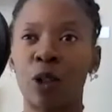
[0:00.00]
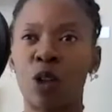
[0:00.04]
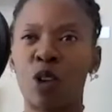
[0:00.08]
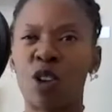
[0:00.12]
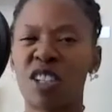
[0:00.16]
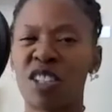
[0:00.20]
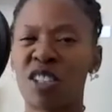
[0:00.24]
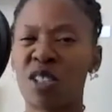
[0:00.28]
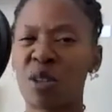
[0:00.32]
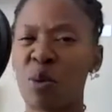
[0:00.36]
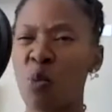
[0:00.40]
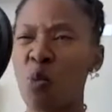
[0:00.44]

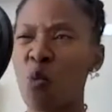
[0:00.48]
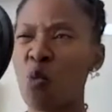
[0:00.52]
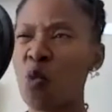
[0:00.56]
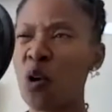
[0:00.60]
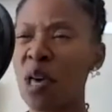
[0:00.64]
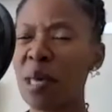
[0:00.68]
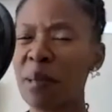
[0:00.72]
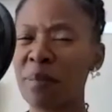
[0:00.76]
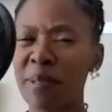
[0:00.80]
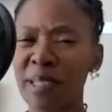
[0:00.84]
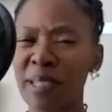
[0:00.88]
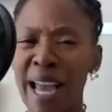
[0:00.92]
or some
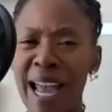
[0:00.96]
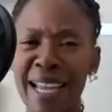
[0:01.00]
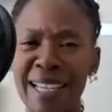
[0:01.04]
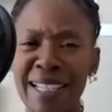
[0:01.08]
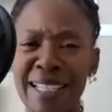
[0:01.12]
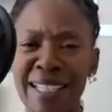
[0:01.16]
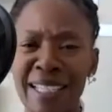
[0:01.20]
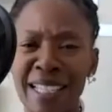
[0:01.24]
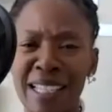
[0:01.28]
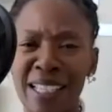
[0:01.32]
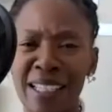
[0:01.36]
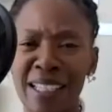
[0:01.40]
whipped
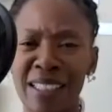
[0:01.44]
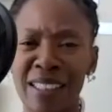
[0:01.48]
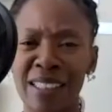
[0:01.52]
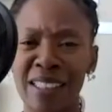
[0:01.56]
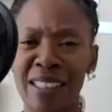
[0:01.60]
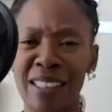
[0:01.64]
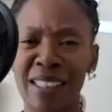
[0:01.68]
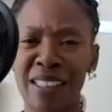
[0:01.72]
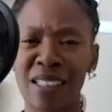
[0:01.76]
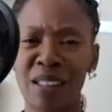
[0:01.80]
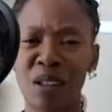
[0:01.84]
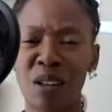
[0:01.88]
icing.
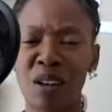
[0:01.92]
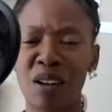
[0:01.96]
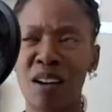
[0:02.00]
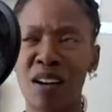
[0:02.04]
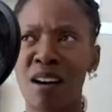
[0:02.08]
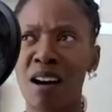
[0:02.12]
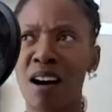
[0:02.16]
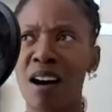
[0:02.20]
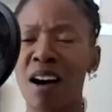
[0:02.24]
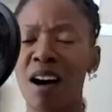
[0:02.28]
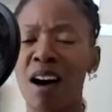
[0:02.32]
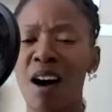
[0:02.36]

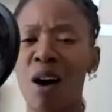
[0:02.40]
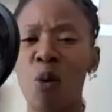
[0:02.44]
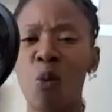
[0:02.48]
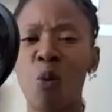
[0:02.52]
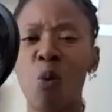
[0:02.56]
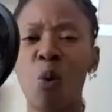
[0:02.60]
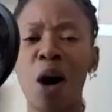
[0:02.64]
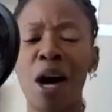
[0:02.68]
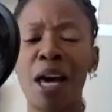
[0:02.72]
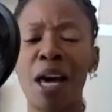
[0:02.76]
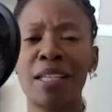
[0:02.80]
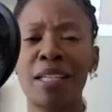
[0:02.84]

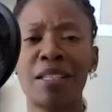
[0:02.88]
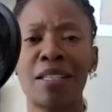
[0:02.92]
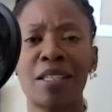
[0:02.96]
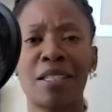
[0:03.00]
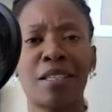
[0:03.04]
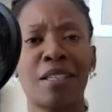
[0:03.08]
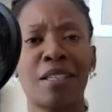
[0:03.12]
What?